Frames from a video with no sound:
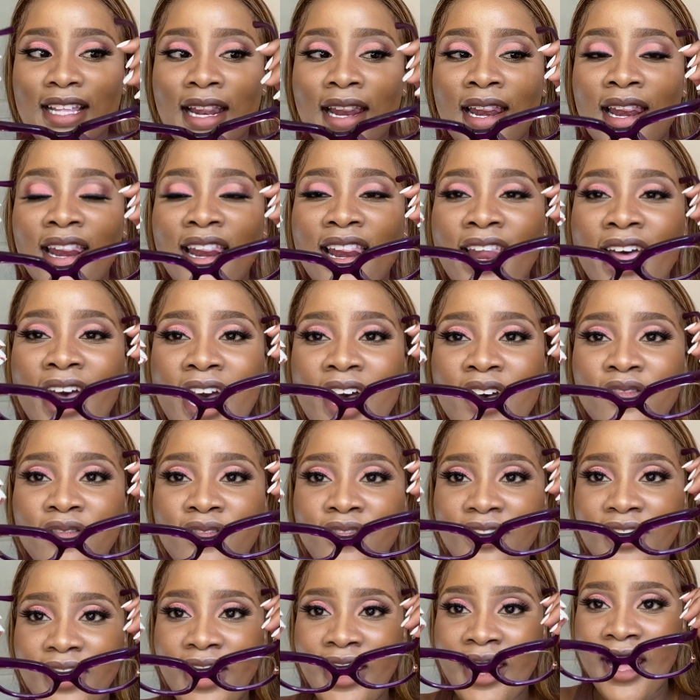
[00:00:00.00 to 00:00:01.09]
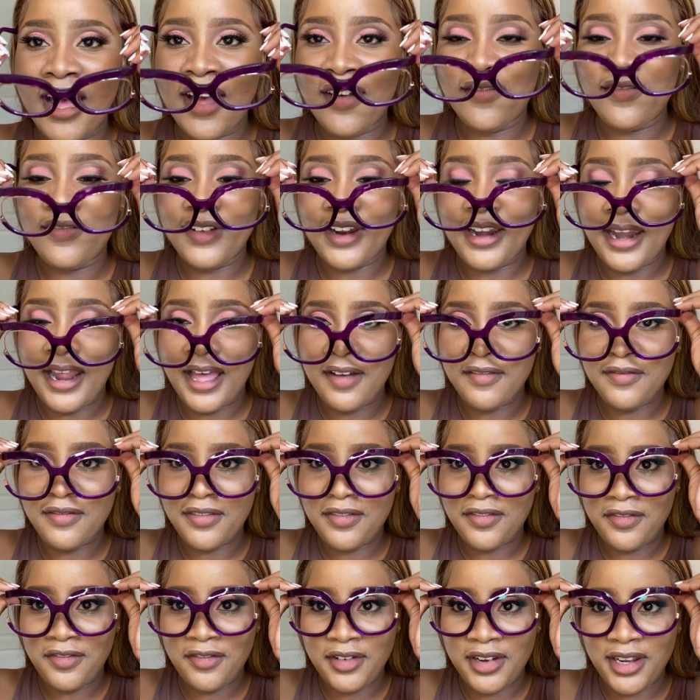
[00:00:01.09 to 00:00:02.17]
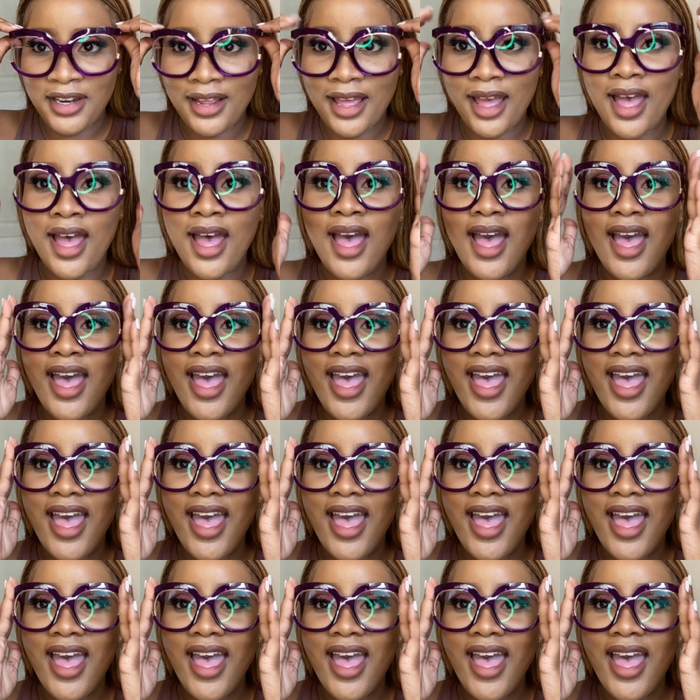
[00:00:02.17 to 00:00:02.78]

Love Frida. Ah,